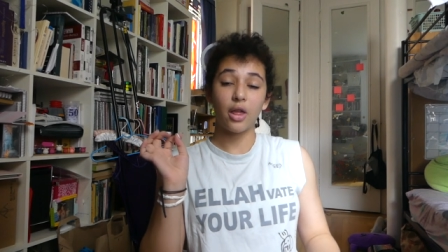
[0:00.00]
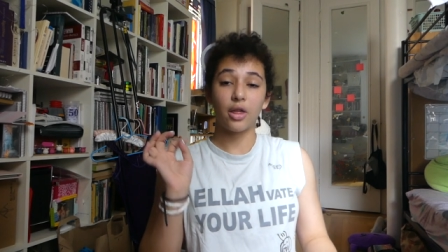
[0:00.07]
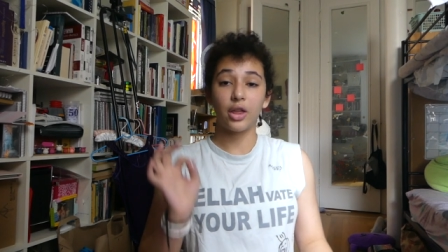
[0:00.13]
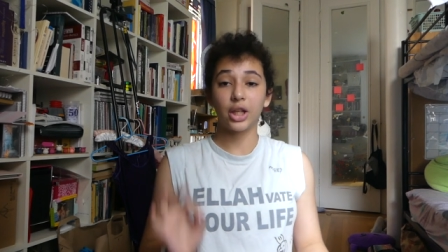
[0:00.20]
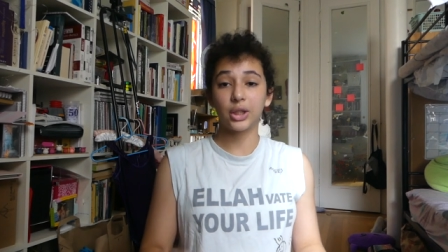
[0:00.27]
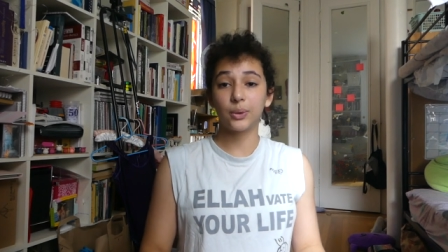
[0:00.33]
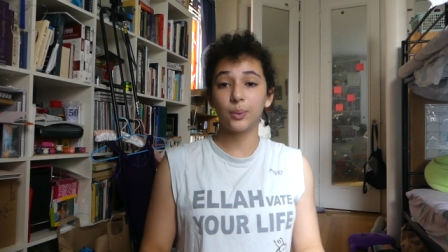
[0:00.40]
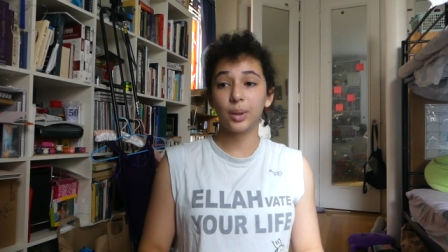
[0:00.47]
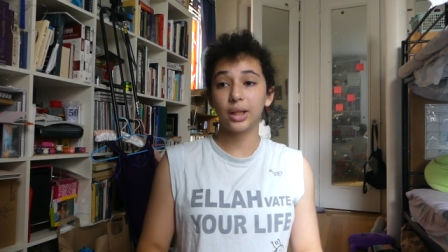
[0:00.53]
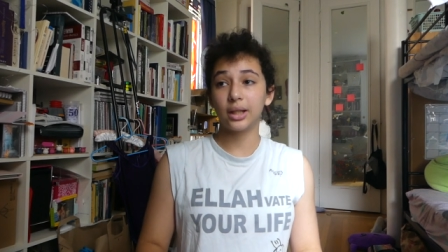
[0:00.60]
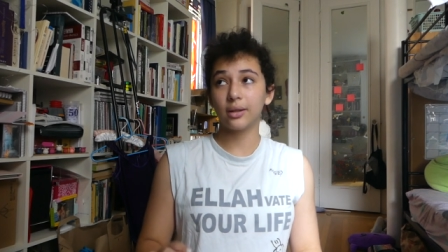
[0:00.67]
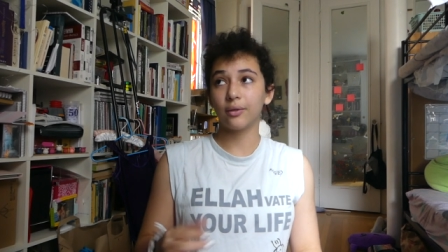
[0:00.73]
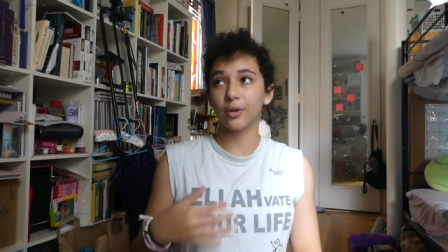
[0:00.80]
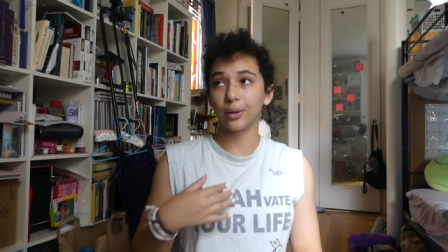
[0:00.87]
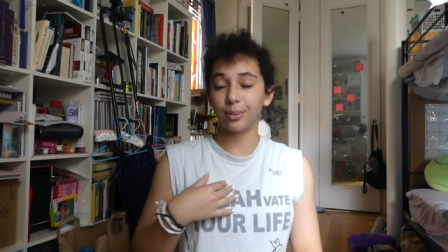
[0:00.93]
this week
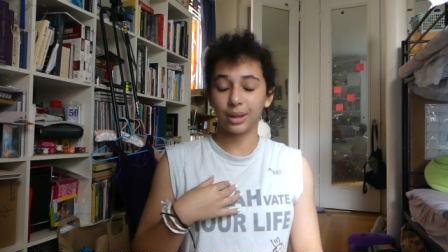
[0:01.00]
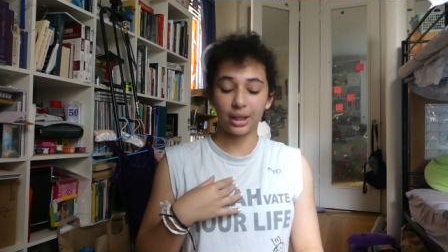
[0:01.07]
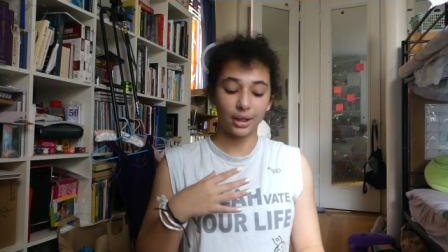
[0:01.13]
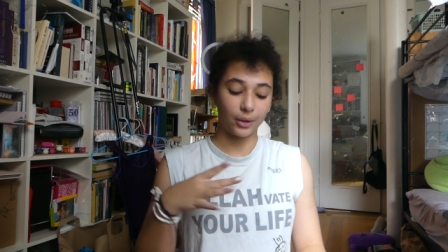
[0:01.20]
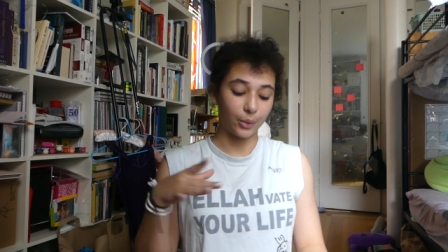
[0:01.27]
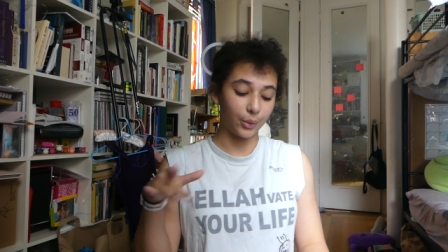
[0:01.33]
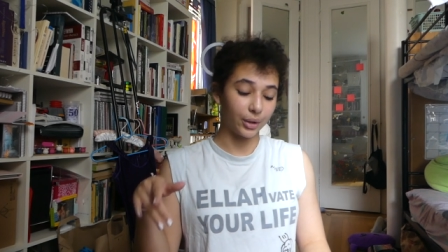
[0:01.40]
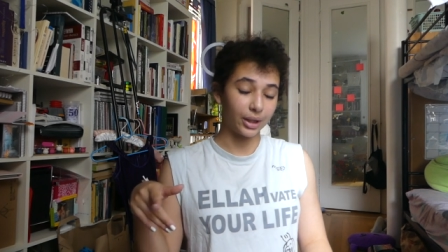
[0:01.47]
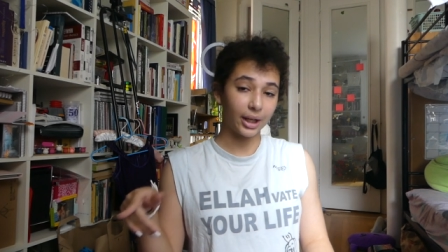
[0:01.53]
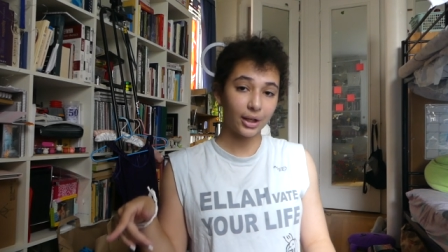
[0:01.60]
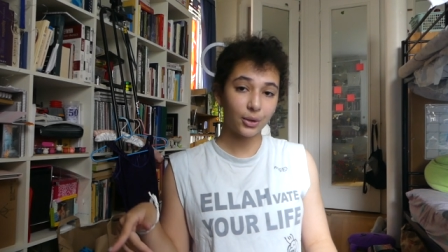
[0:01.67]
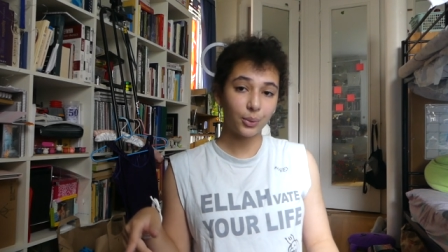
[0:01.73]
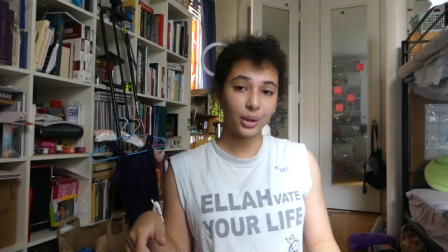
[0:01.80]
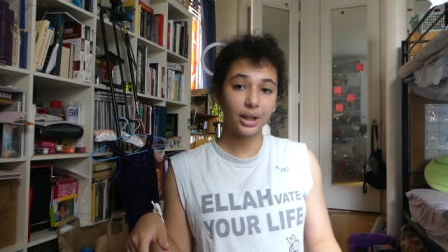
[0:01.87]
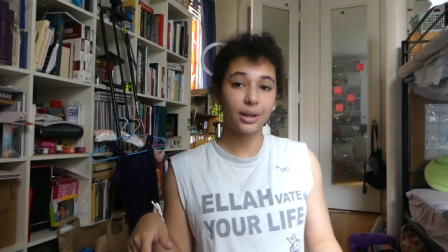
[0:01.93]
for me or
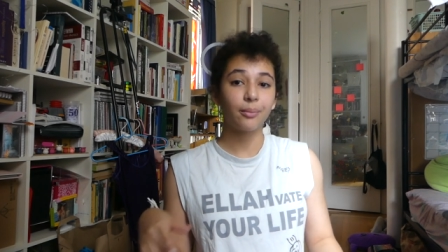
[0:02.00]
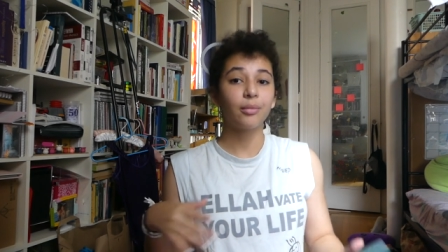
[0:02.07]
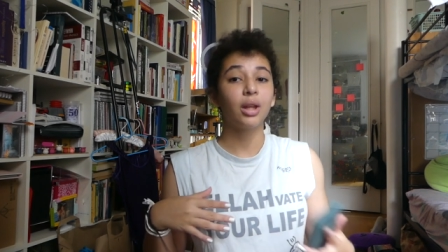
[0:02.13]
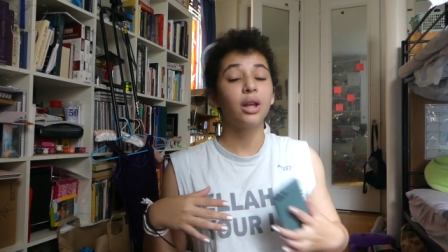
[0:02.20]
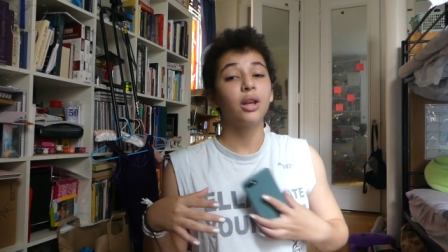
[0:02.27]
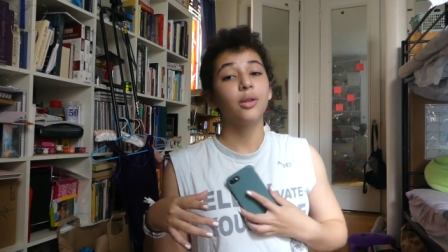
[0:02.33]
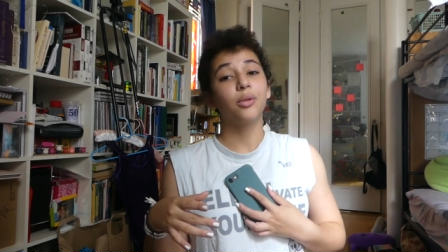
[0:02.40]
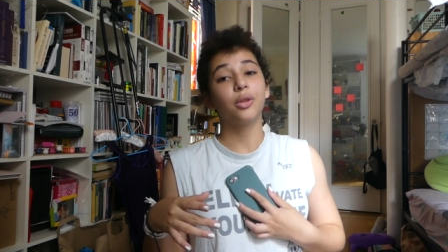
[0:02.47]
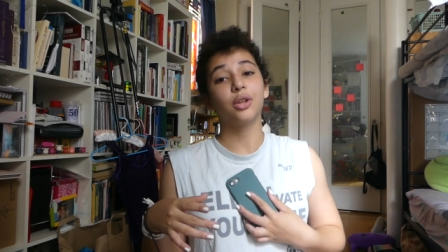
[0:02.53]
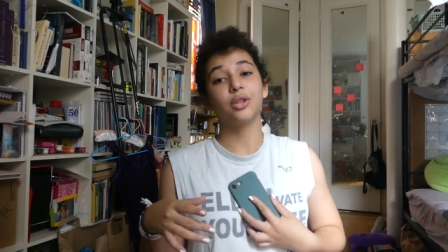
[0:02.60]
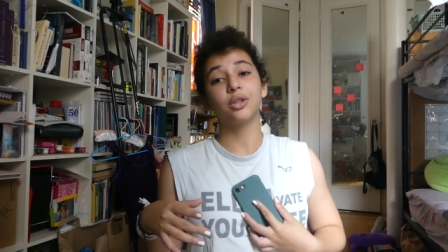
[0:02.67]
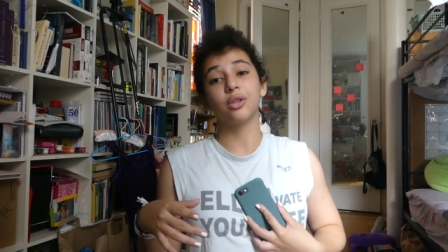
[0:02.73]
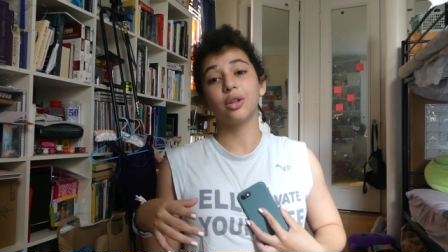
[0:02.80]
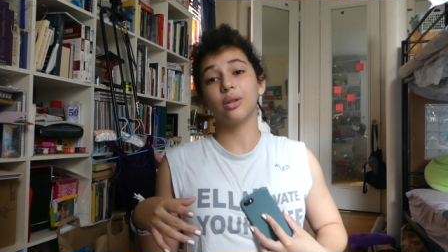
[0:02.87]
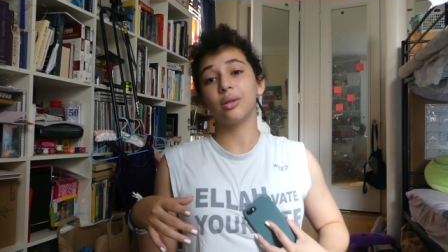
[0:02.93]
next week.
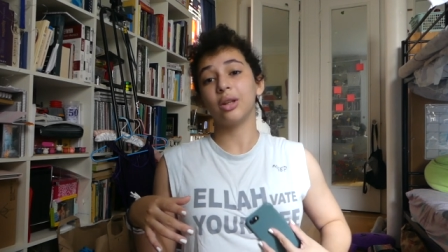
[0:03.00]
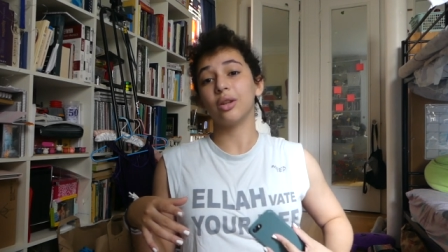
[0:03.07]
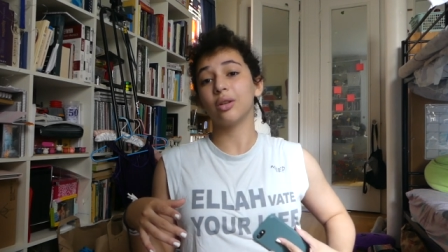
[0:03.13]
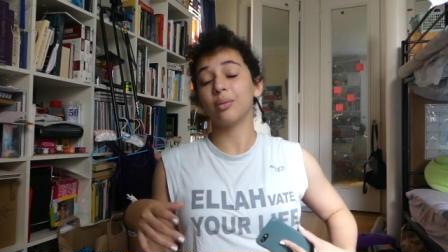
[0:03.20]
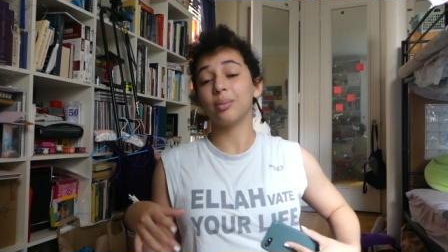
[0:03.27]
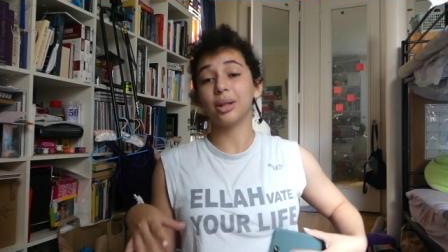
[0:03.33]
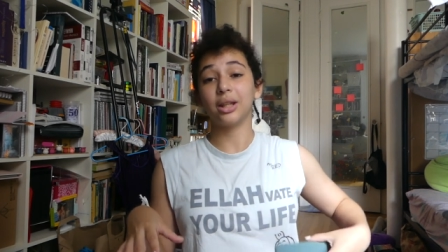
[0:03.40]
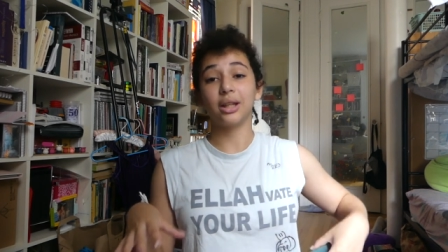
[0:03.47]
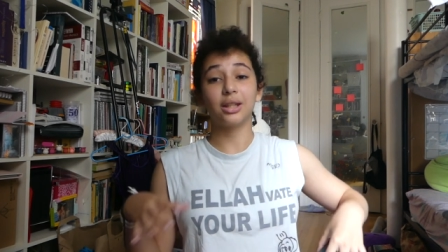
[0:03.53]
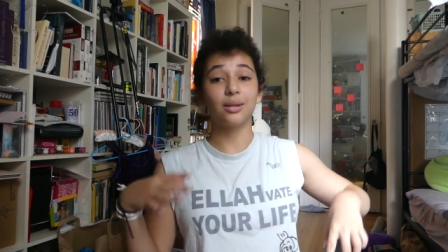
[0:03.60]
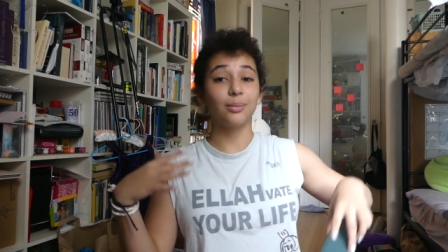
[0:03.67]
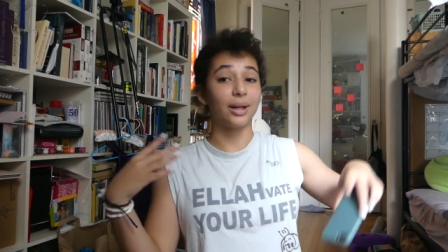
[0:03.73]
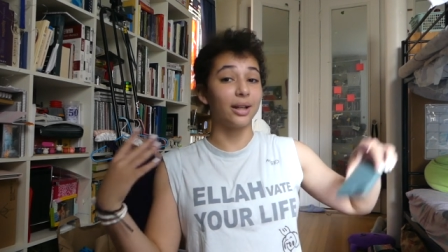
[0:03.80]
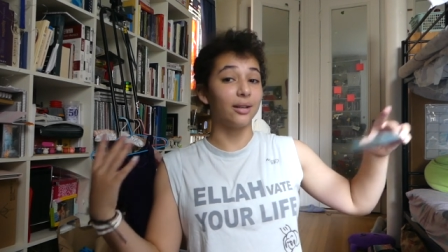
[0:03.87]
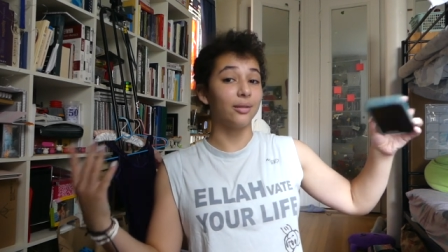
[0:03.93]
There's gonna either be
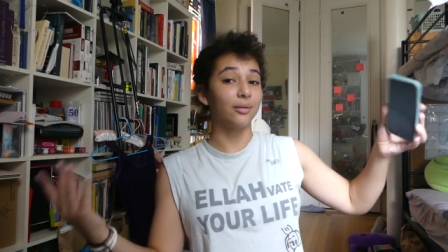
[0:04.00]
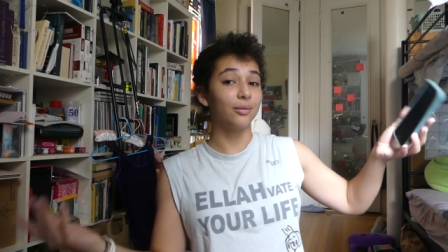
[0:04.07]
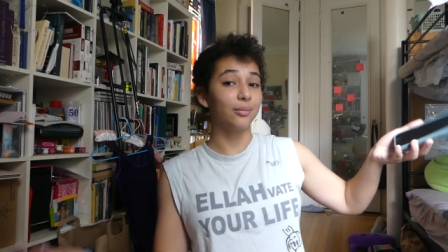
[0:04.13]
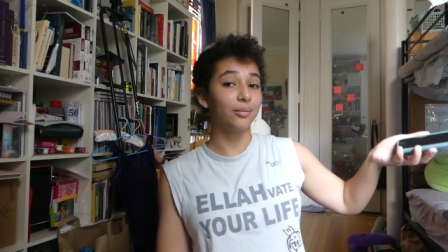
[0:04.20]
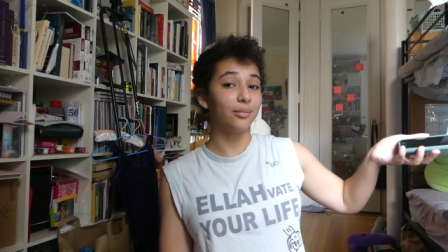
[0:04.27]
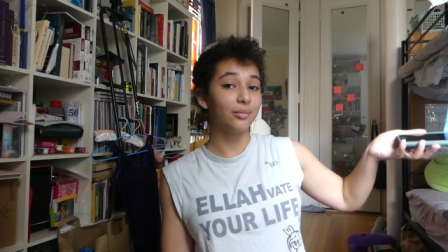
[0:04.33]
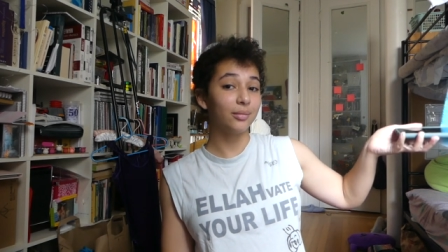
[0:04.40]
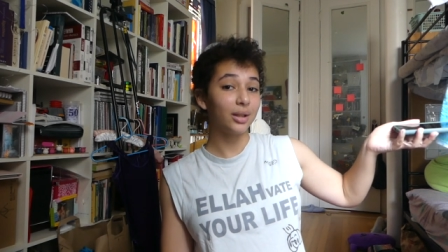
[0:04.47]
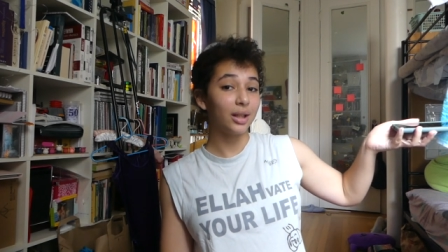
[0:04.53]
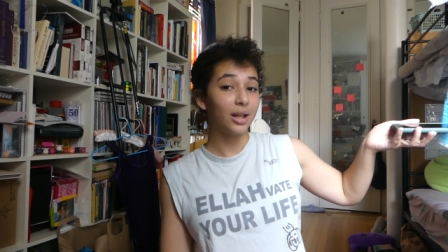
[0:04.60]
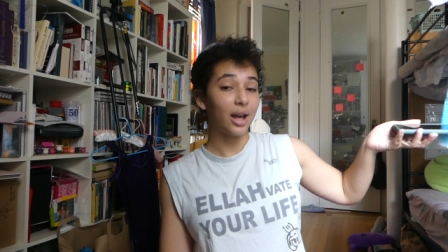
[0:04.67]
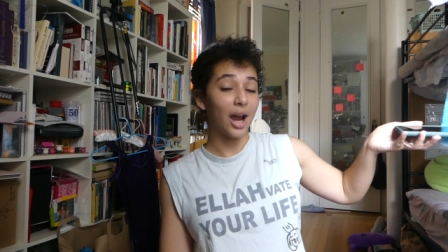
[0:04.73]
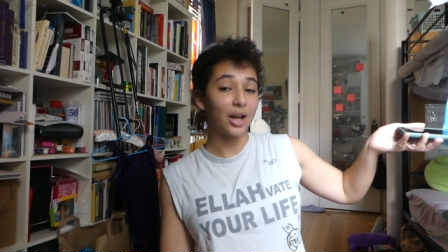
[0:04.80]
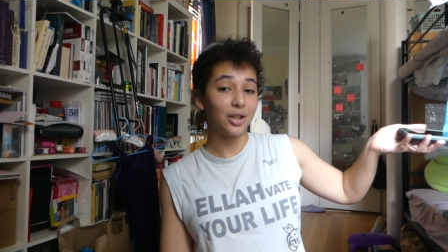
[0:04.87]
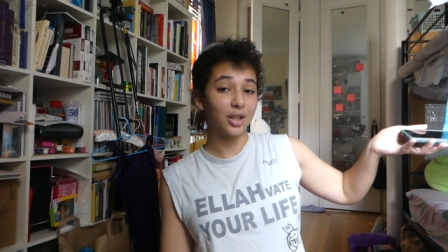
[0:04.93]

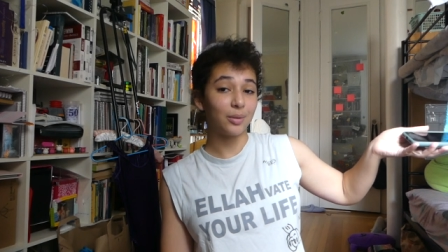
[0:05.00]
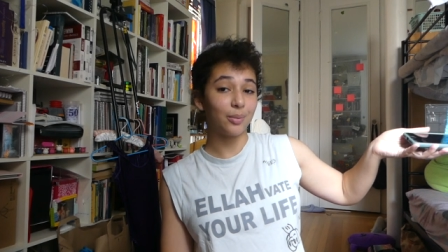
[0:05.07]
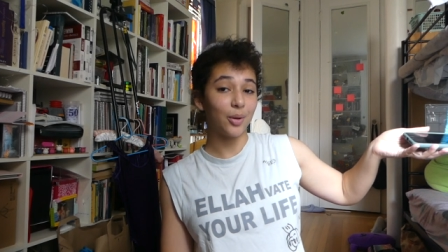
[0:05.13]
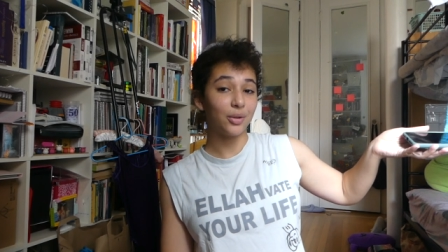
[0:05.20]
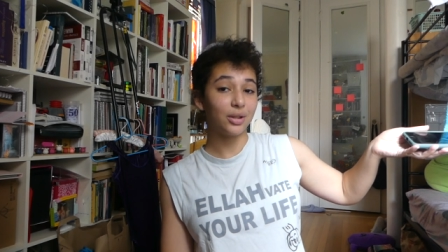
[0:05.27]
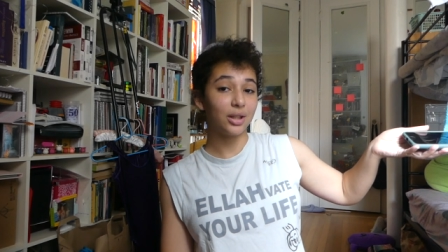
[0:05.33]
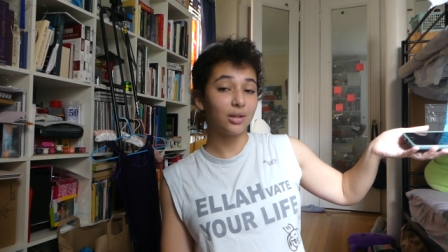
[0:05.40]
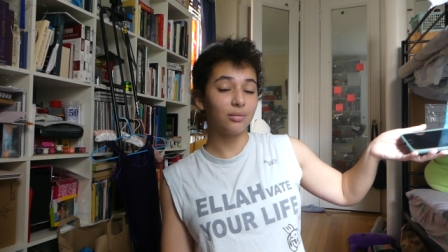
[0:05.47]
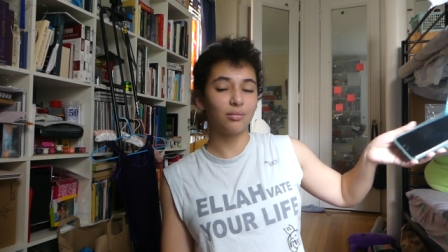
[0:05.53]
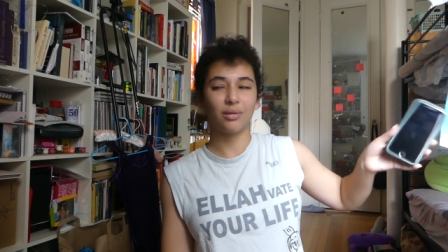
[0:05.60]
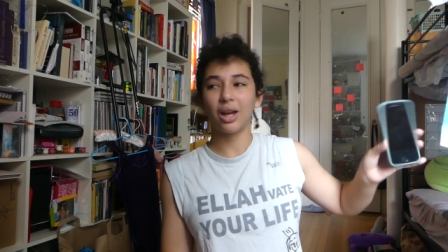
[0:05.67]
I just posted.